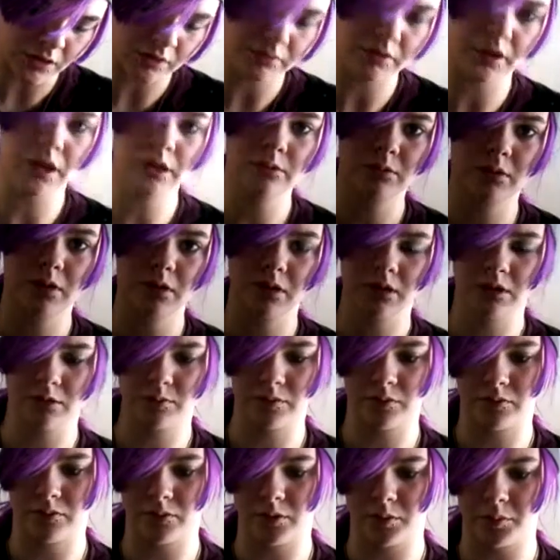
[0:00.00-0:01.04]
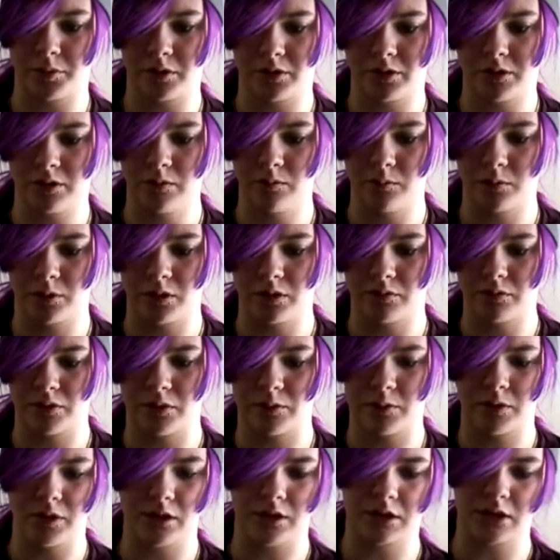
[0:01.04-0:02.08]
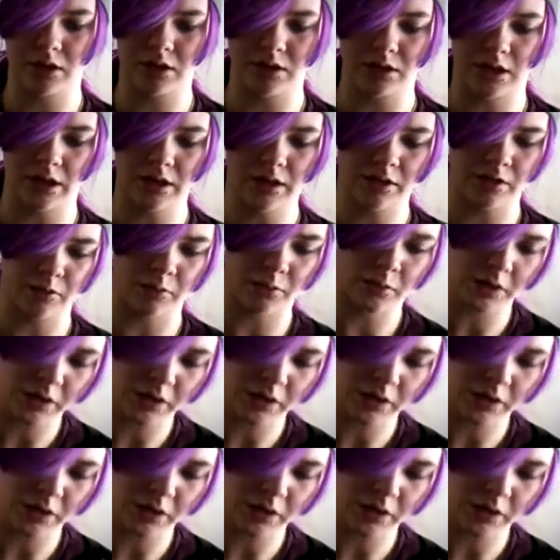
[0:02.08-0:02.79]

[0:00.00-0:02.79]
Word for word: I've had one of these before, but it didn't work very well. Like, it died in a